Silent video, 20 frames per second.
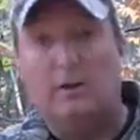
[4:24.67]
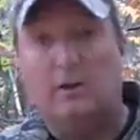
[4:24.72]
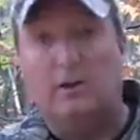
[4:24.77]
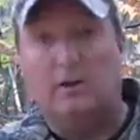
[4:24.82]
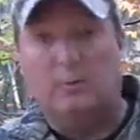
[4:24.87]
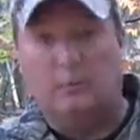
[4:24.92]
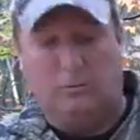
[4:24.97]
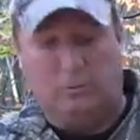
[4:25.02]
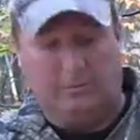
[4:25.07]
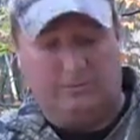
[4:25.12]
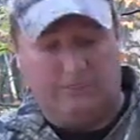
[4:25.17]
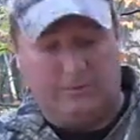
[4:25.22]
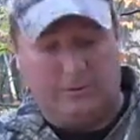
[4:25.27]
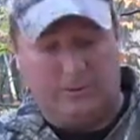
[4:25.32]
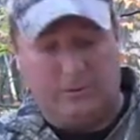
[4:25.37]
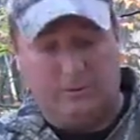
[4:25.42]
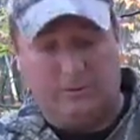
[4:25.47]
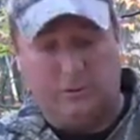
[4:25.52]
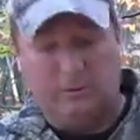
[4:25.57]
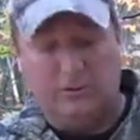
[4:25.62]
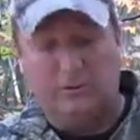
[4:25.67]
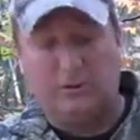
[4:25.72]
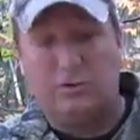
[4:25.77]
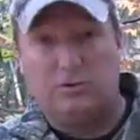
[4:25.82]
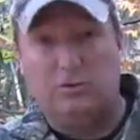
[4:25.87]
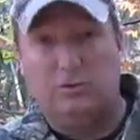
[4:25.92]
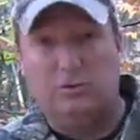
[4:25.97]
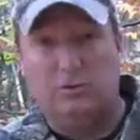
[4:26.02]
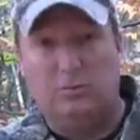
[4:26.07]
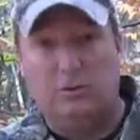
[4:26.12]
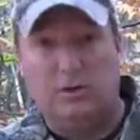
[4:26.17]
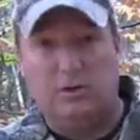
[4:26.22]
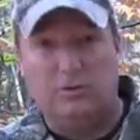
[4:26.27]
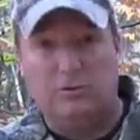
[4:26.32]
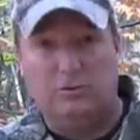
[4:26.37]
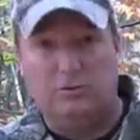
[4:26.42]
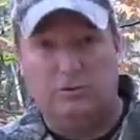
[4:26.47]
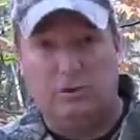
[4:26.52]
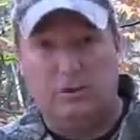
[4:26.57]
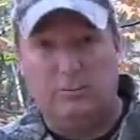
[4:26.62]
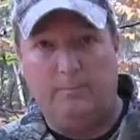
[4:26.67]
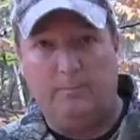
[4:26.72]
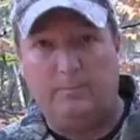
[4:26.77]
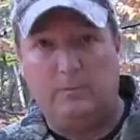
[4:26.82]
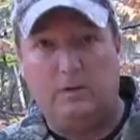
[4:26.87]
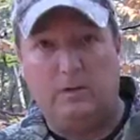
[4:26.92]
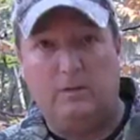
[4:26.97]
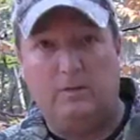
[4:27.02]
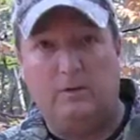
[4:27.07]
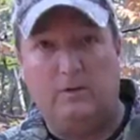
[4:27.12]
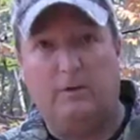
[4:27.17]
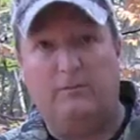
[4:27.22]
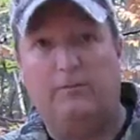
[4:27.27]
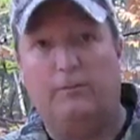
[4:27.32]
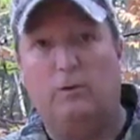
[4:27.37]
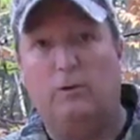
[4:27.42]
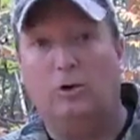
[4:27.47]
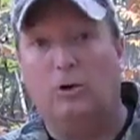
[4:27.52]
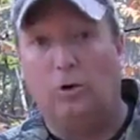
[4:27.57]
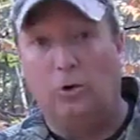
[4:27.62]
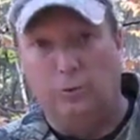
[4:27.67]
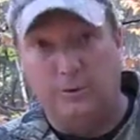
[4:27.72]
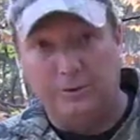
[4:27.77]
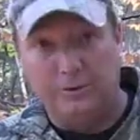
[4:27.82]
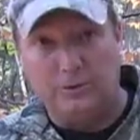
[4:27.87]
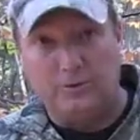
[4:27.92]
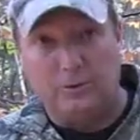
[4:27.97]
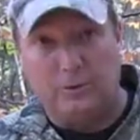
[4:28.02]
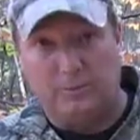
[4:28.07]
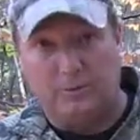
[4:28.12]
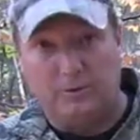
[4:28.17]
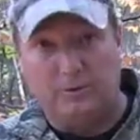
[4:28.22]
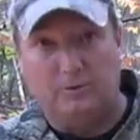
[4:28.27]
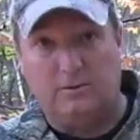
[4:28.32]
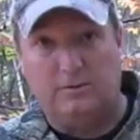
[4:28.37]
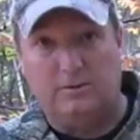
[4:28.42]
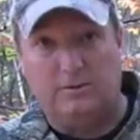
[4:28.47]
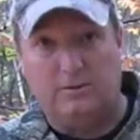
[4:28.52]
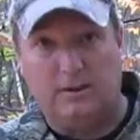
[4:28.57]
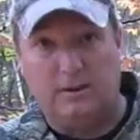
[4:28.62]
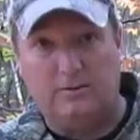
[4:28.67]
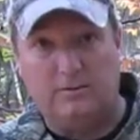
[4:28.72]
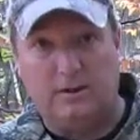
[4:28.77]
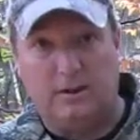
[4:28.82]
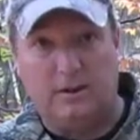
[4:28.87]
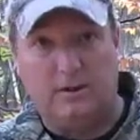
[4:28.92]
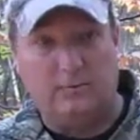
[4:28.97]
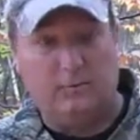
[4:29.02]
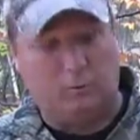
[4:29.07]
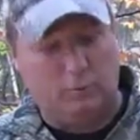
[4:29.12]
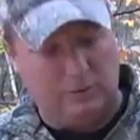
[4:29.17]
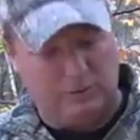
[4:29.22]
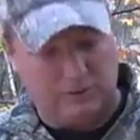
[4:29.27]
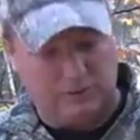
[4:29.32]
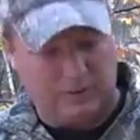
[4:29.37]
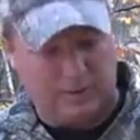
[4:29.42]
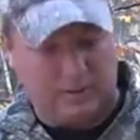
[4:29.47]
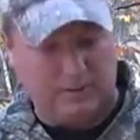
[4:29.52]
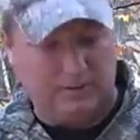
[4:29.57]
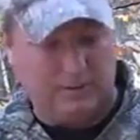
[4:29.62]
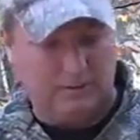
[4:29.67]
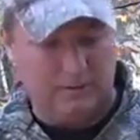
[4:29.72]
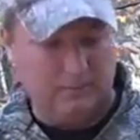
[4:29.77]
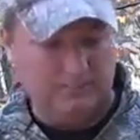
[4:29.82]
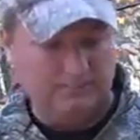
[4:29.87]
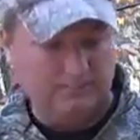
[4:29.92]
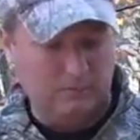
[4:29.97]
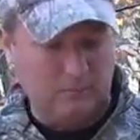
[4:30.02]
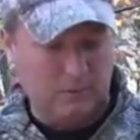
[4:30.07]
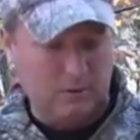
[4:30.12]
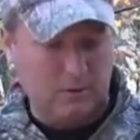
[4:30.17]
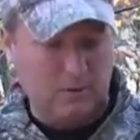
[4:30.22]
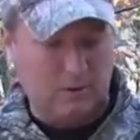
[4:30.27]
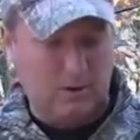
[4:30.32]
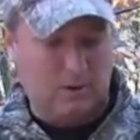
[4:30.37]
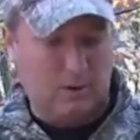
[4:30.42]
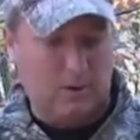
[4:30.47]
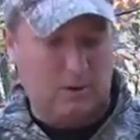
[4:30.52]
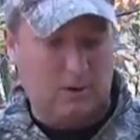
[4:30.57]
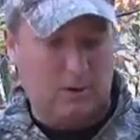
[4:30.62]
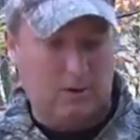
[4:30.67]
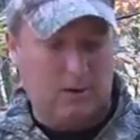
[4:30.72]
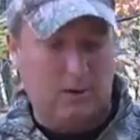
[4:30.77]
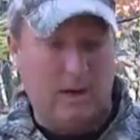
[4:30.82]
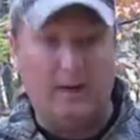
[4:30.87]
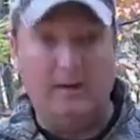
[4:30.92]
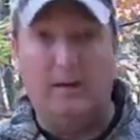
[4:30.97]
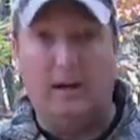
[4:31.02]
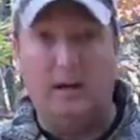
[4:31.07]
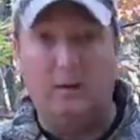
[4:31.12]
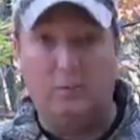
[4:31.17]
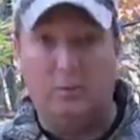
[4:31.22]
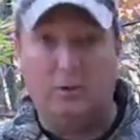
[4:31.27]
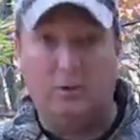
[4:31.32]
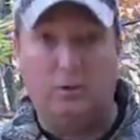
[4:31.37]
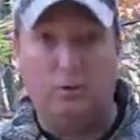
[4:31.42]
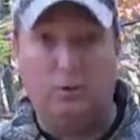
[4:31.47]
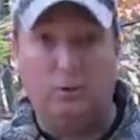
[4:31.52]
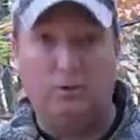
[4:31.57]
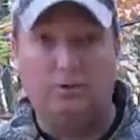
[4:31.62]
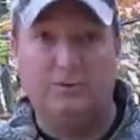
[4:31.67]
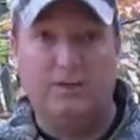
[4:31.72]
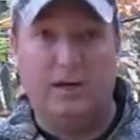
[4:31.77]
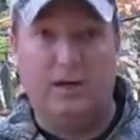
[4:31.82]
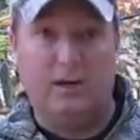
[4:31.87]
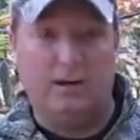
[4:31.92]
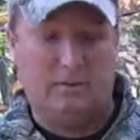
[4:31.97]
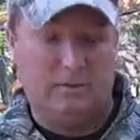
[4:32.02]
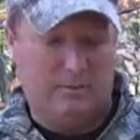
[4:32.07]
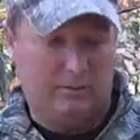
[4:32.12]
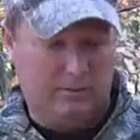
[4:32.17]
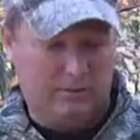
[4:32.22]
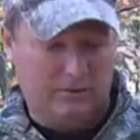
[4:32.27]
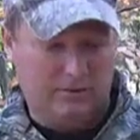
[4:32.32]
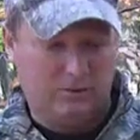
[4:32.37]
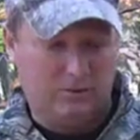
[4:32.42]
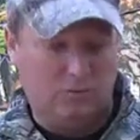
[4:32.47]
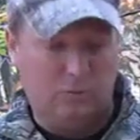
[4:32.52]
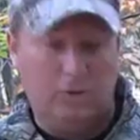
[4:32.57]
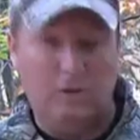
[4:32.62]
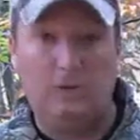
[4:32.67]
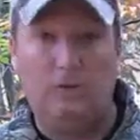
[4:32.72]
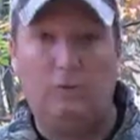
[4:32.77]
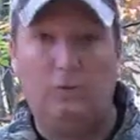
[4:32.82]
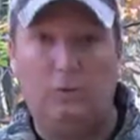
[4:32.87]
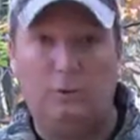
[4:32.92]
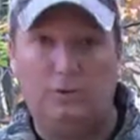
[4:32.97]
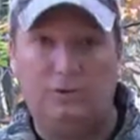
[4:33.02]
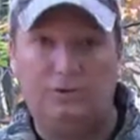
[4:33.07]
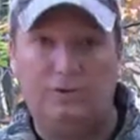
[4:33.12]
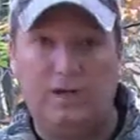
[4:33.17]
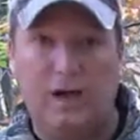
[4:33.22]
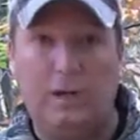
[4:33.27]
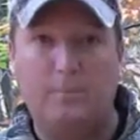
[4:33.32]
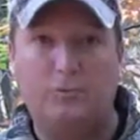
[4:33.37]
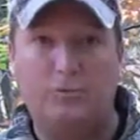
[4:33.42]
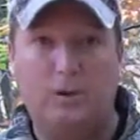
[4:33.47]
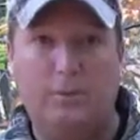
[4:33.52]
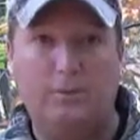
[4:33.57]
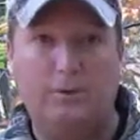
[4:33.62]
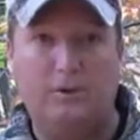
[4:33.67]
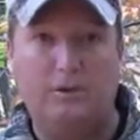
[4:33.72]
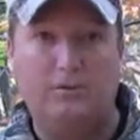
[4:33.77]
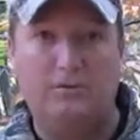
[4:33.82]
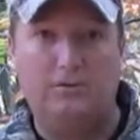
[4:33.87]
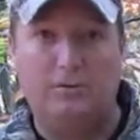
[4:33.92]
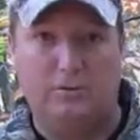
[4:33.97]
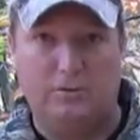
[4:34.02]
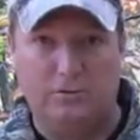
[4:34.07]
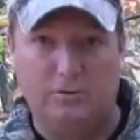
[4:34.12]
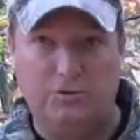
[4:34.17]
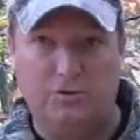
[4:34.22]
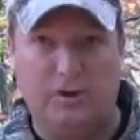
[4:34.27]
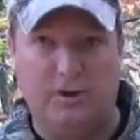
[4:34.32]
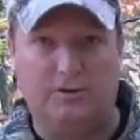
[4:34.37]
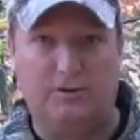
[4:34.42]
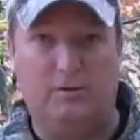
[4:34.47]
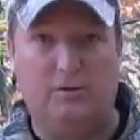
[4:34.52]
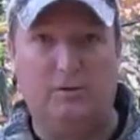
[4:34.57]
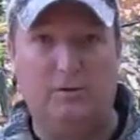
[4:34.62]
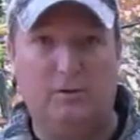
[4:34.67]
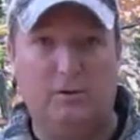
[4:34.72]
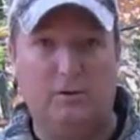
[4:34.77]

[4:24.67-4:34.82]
it will feed through this tube and drip, therefore only dripping during the daytime, which is ideal. At night, when it cools down, this will stop dripping, so there's nothing